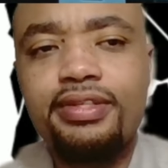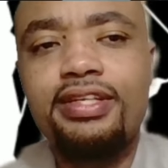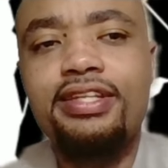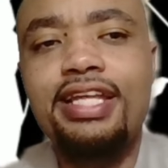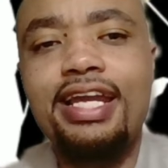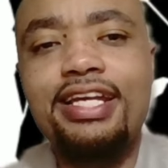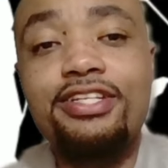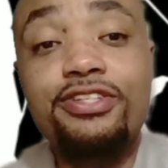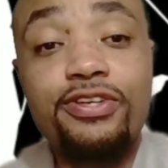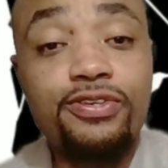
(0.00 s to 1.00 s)
that
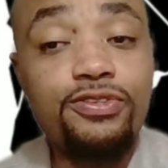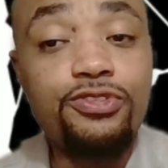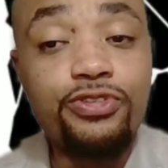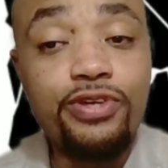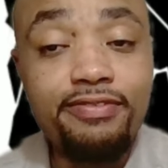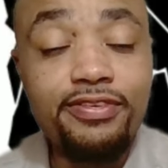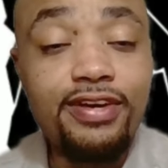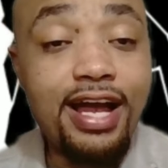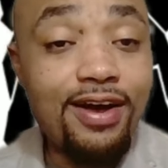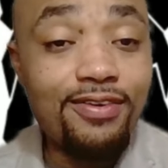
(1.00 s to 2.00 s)
internal driver
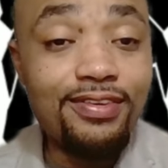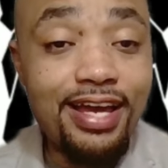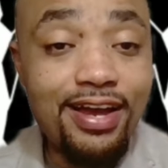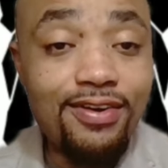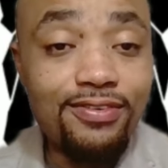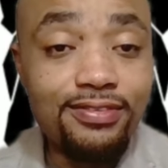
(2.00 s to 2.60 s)
out loud,